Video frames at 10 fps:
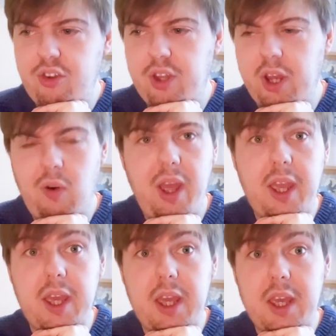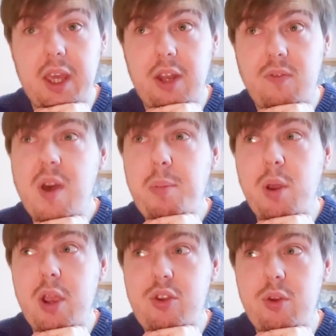I just started writing it in
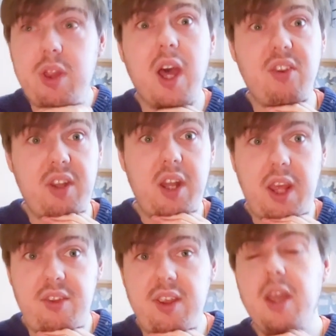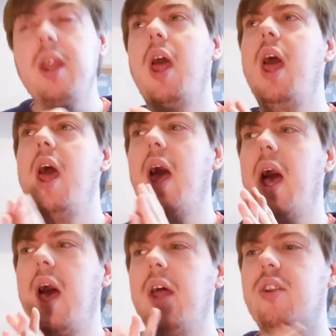February two thousand eighteen,
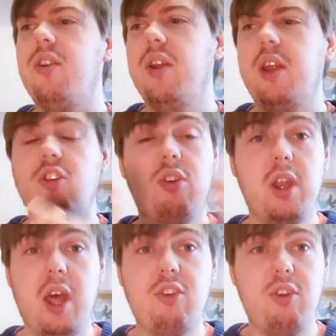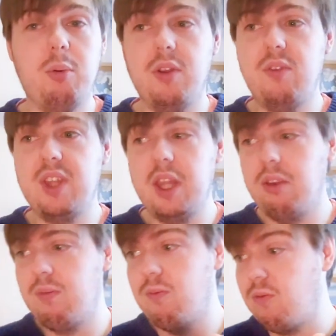and as you will have
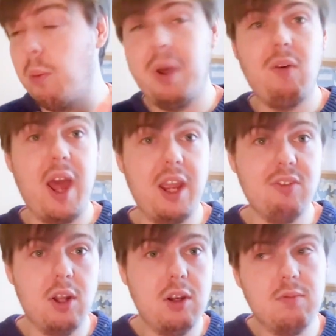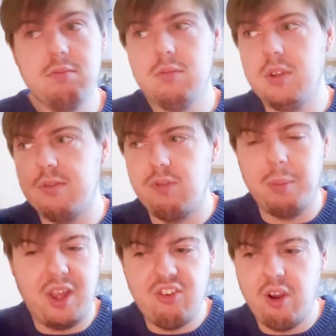seen from my writing vlog
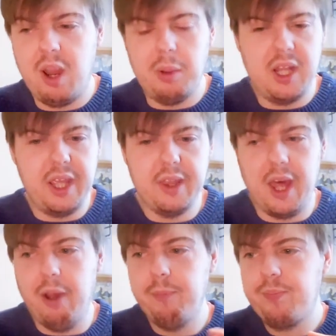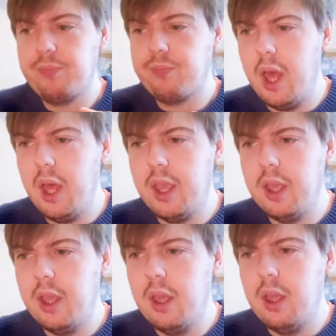from last year, I will link that, I